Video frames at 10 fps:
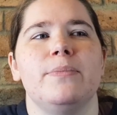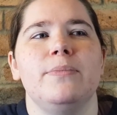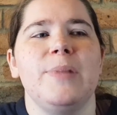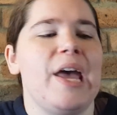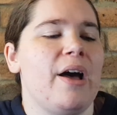
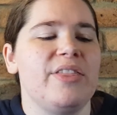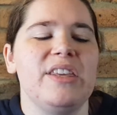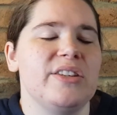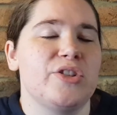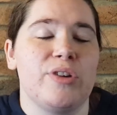yeah, I
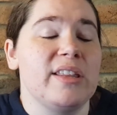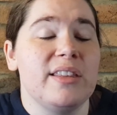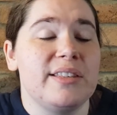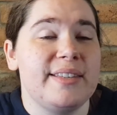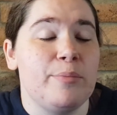think the strength of
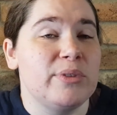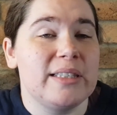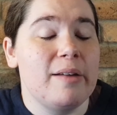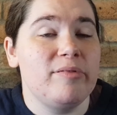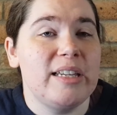the scent was
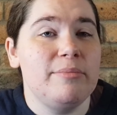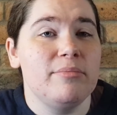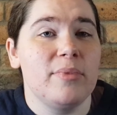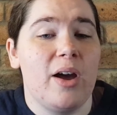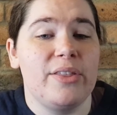lovely.
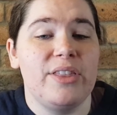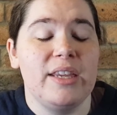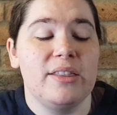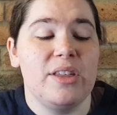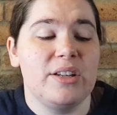I
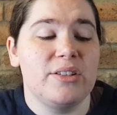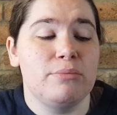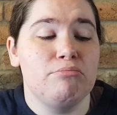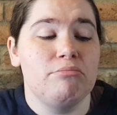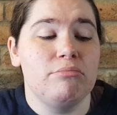think that
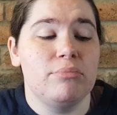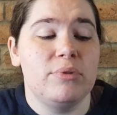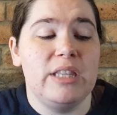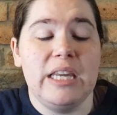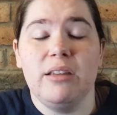
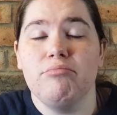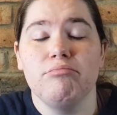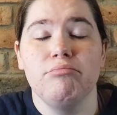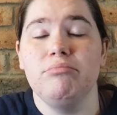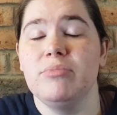the
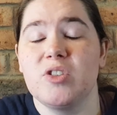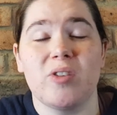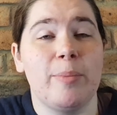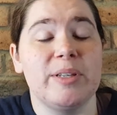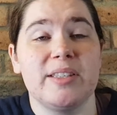
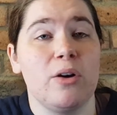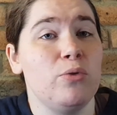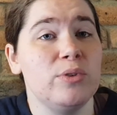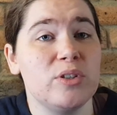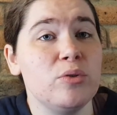scrub
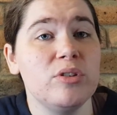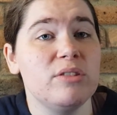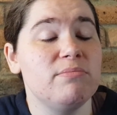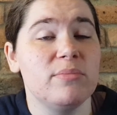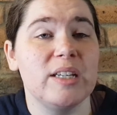itself was good.
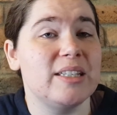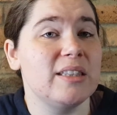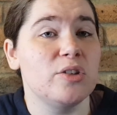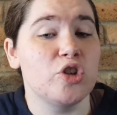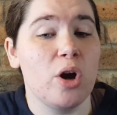It
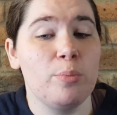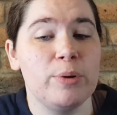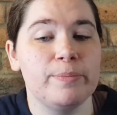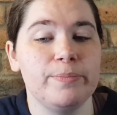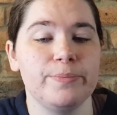did the job,
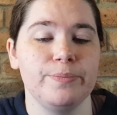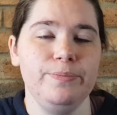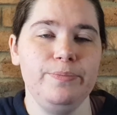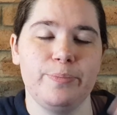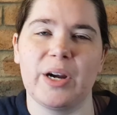
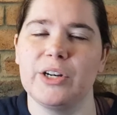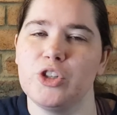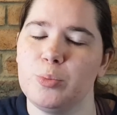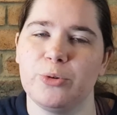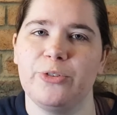but I
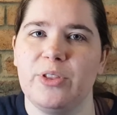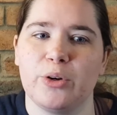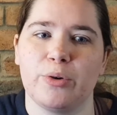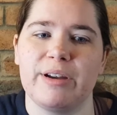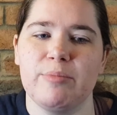do prefer the
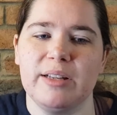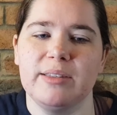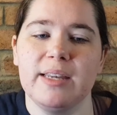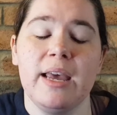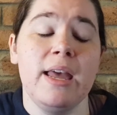cream
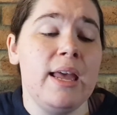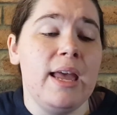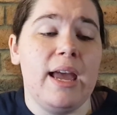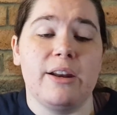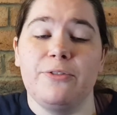ones.
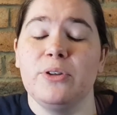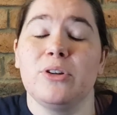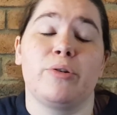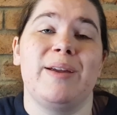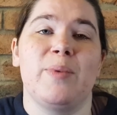And I feel the
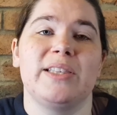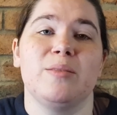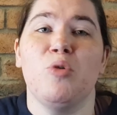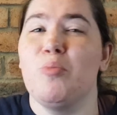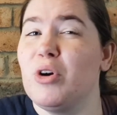cream ones are
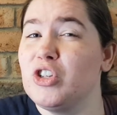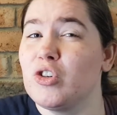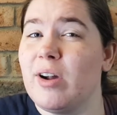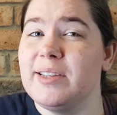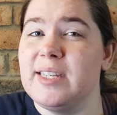more
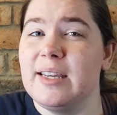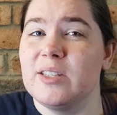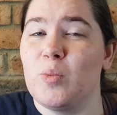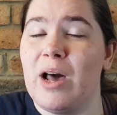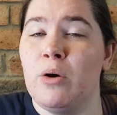moisturizing
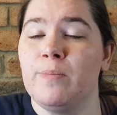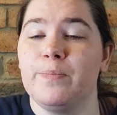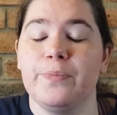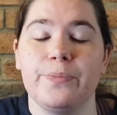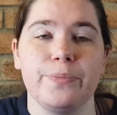as well.
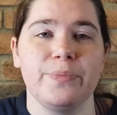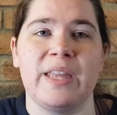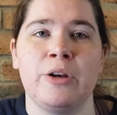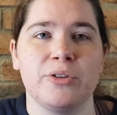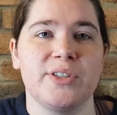
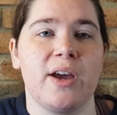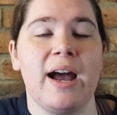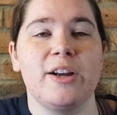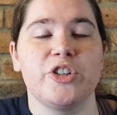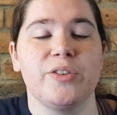They're not so
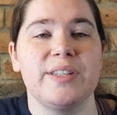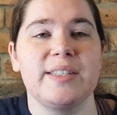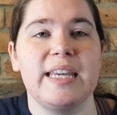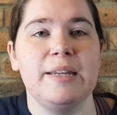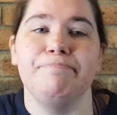harsh on the
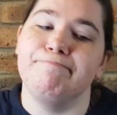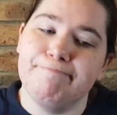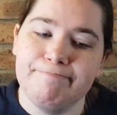skin.